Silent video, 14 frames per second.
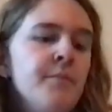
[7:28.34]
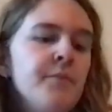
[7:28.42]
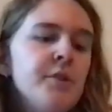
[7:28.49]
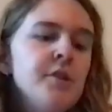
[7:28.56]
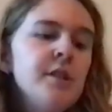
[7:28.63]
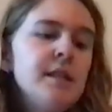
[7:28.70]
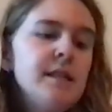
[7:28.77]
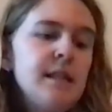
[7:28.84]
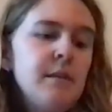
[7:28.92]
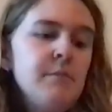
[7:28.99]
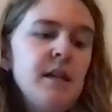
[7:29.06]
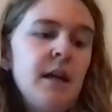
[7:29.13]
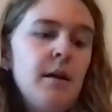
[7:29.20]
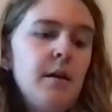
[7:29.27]
So at the same
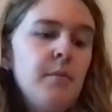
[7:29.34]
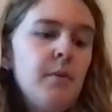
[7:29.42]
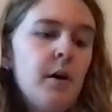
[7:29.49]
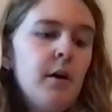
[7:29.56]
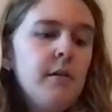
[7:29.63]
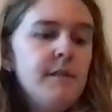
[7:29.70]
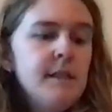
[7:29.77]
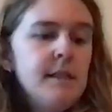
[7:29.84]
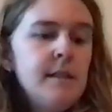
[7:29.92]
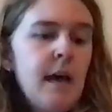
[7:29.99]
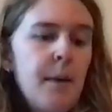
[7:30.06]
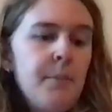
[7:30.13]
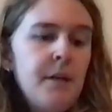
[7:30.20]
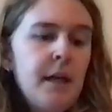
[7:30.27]
time all this is
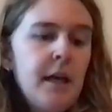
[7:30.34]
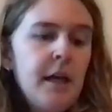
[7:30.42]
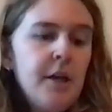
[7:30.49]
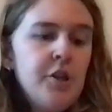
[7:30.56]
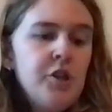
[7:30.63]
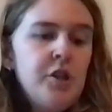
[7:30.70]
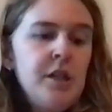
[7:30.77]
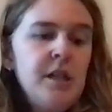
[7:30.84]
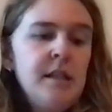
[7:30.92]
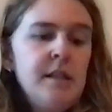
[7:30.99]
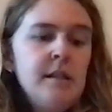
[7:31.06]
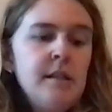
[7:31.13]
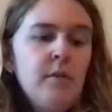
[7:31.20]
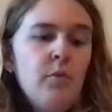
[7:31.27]
happening,
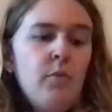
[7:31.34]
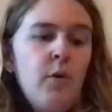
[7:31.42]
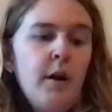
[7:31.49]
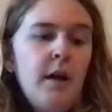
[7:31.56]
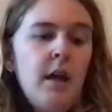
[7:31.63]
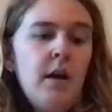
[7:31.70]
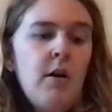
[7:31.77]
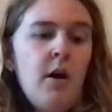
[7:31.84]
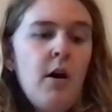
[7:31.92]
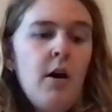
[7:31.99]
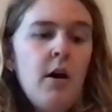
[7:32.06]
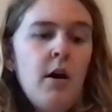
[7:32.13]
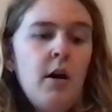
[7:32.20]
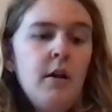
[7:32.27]
she's working
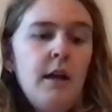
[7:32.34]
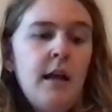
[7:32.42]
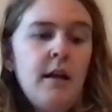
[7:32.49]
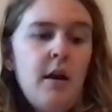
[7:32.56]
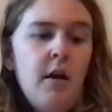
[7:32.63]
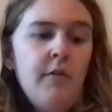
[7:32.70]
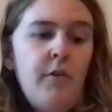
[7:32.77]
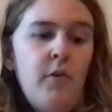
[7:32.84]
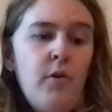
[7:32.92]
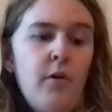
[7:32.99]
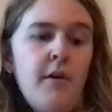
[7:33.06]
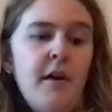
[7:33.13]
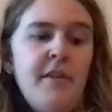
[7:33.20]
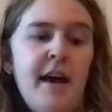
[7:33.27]
on a
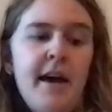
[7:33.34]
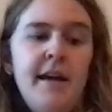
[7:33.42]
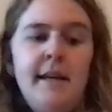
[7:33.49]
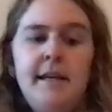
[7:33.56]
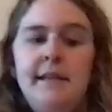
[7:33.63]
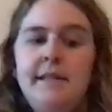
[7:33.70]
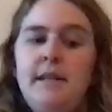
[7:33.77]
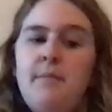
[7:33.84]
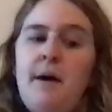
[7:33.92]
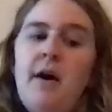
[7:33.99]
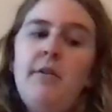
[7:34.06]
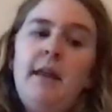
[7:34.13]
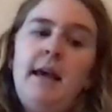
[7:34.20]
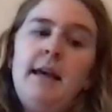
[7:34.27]
novel that is
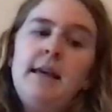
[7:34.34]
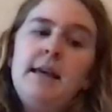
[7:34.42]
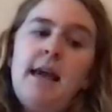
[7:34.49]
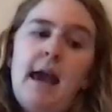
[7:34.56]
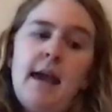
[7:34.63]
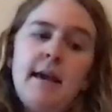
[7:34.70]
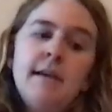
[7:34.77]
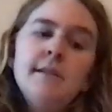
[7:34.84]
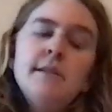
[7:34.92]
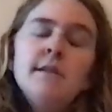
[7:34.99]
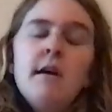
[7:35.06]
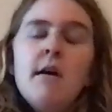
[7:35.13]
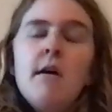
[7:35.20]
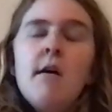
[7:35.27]
about like gangs.
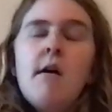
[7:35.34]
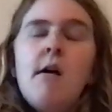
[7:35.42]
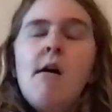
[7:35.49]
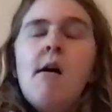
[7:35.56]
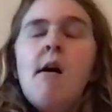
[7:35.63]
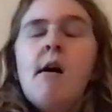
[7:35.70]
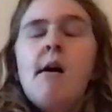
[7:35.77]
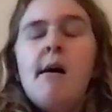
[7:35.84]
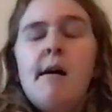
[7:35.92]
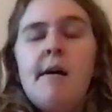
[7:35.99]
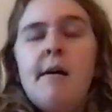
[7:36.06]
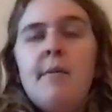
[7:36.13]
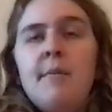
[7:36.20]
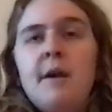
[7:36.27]

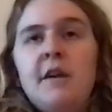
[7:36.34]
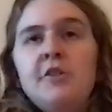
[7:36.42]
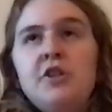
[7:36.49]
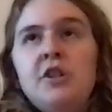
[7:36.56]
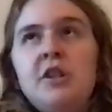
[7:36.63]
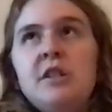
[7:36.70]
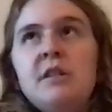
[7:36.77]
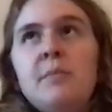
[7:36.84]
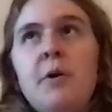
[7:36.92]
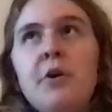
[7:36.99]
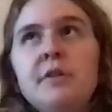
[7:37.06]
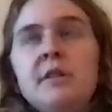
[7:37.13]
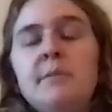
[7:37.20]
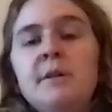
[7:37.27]
And she's
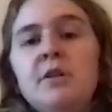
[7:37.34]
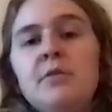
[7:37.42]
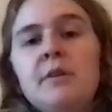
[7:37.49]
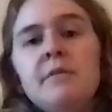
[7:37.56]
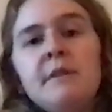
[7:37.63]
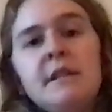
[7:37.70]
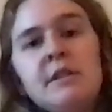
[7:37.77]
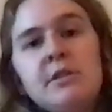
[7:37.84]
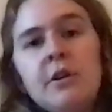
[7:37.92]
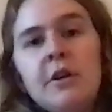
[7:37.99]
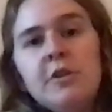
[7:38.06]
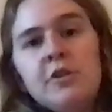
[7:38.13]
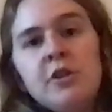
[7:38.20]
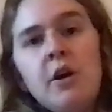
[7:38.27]
supposed to be doing
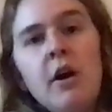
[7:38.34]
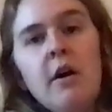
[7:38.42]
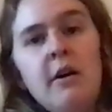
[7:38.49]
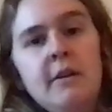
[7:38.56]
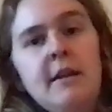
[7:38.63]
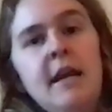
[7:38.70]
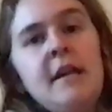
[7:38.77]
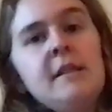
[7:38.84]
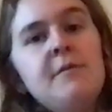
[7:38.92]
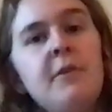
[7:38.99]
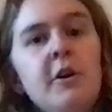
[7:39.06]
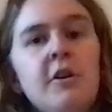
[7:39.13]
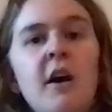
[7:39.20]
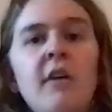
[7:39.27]
research on gangs for
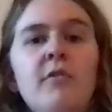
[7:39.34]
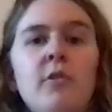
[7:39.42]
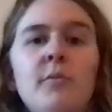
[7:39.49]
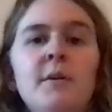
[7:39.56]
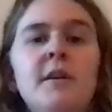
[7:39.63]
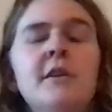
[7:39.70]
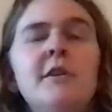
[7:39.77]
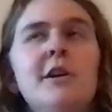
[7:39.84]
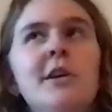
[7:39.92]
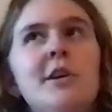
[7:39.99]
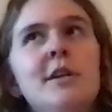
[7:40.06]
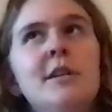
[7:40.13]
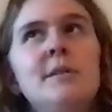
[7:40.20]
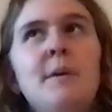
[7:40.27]
her novel, but
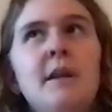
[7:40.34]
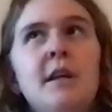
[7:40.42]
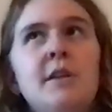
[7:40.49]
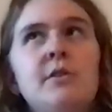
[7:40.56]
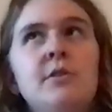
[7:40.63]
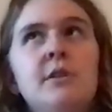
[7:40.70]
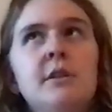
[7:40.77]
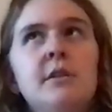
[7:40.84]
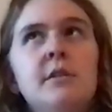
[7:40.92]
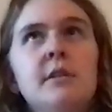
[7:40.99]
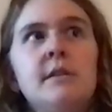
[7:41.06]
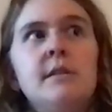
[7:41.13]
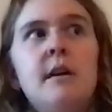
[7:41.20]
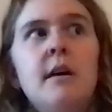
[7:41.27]
it's been like 2 years
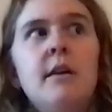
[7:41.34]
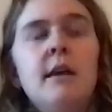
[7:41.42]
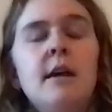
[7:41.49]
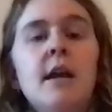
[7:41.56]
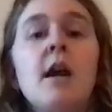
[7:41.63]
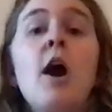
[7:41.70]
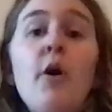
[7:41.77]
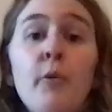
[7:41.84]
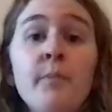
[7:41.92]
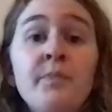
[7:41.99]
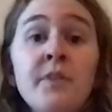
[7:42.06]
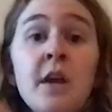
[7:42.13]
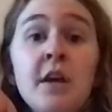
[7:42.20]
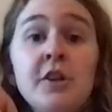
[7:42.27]
and it's not clicking. Oh,
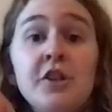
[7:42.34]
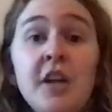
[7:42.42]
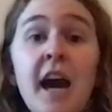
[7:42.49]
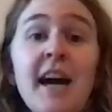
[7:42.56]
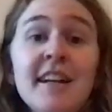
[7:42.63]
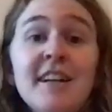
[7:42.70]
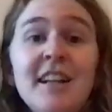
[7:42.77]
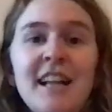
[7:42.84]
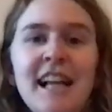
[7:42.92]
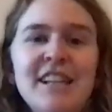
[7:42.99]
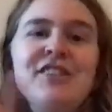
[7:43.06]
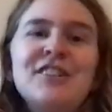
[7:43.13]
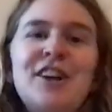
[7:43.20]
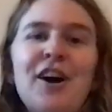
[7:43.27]
she had a
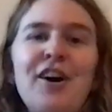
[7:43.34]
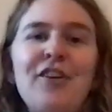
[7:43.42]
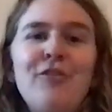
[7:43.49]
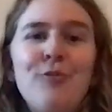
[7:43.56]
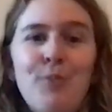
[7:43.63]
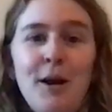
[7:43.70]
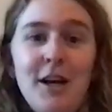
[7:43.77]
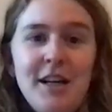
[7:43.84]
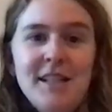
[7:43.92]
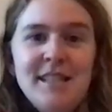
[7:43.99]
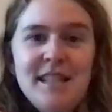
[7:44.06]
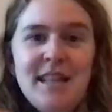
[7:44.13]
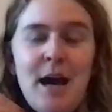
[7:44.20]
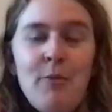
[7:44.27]
collection of
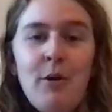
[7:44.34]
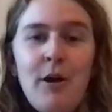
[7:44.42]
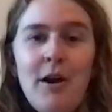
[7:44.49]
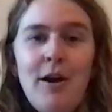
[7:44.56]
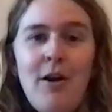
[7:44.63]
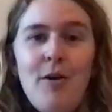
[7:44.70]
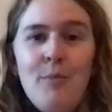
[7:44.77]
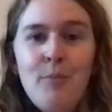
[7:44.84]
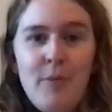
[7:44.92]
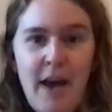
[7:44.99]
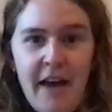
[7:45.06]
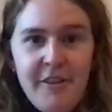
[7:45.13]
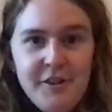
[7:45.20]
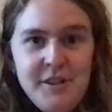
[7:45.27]
works that were
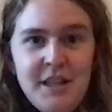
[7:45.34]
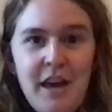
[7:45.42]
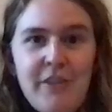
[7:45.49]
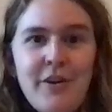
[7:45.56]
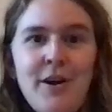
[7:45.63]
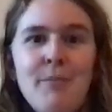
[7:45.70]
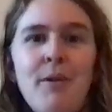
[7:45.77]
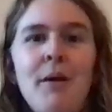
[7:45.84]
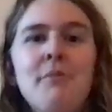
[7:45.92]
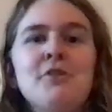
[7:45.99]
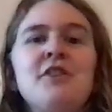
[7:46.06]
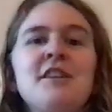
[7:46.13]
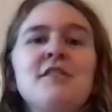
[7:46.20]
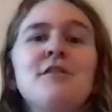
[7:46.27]
gathered together and
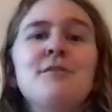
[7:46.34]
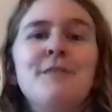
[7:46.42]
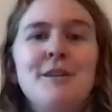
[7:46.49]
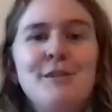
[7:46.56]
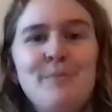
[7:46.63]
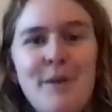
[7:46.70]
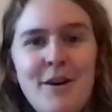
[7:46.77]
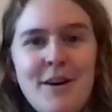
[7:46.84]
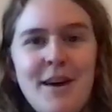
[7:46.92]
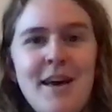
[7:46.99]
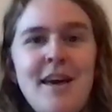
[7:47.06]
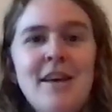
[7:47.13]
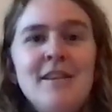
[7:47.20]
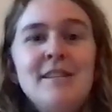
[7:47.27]
published as her first book,
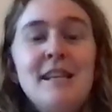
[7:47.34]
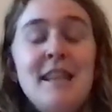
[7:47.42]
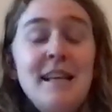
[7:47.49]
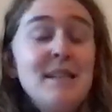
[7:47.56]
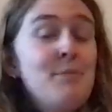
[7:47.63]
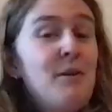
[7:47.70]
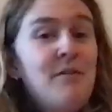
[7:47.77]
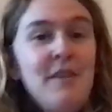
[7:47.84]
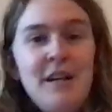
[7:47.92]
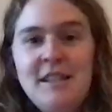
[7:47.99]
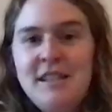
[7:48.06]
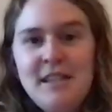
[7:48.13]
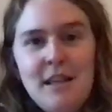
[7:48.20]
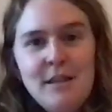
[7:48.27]
and that's been very
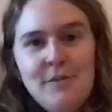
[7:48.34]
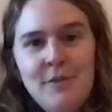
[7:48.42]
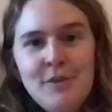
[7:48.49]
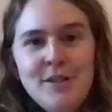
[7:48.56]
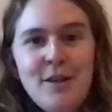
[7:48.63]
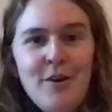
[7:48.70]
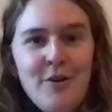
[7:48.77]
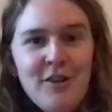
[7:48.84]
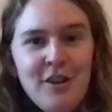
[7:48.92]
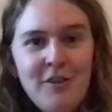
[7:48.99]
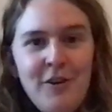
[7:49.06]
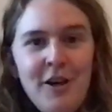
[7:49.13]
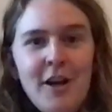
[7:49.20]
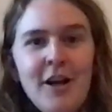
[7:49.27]
successful. So
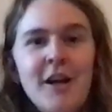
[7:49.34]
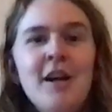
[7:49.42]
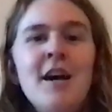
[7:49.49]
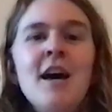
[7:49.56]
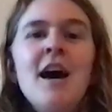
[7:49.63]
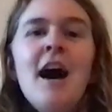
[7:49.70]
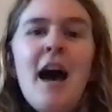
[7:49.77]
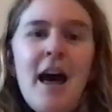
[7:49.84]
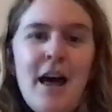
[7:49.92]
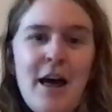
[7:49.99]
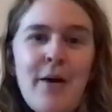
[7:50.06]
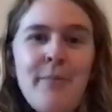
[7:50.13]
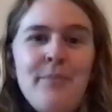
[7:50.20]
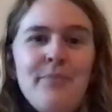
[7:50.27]
good for her.
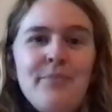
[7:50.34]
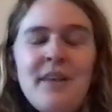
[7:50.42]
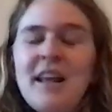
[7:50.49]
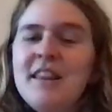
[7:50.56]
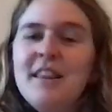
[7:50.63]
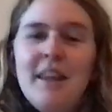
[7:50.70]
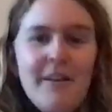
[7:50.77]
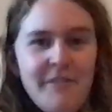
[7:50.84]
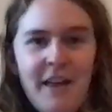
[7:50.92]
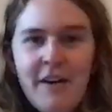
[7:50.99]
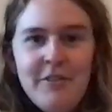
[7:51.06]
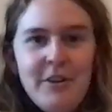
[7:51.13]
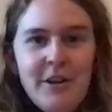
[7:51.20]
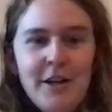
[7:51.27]
Love
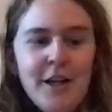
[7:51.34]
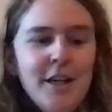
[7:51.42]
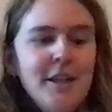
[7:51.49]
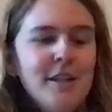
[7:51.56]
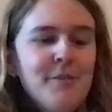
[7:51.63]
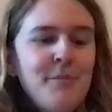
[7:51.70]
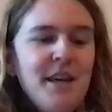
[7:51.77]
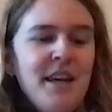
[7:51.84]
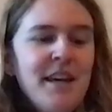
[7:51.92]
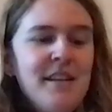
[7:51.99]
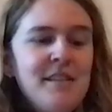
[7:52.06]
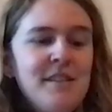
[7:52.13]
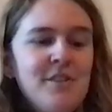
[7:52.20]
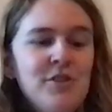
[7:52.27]
that for her
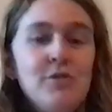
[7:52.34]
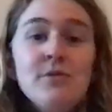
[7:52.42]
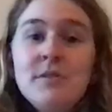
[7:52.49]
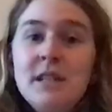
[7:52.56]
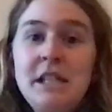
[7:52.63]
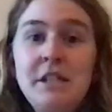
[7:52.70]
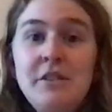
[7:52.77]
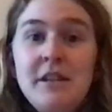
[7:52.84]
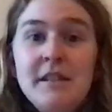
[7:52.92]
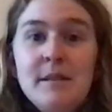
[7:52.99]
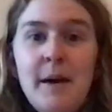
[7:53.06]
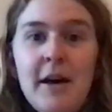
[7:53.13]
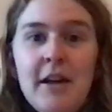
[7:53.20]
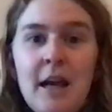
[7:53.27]
because she was really
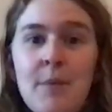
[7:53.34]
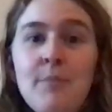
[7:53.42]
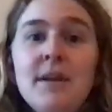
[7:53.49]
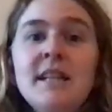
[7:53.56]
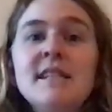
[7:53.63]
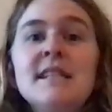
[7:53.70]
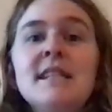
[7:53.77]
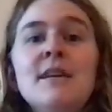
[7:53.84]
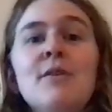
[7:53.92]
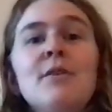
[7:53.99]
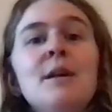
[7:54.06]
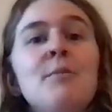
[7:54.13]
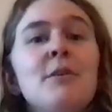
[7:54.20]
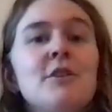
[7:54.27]
stressed about it, but it's the
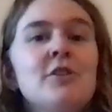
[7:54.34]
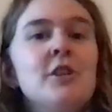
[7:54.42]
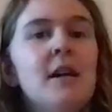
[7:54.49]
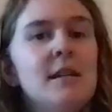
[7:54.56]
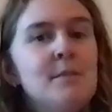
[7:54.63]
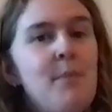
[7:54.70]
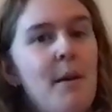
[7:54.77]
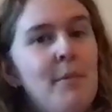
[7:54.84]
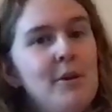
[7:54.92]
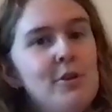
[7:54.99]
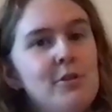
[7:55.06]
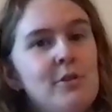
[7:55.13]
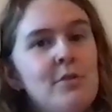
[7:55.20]
only book she has published.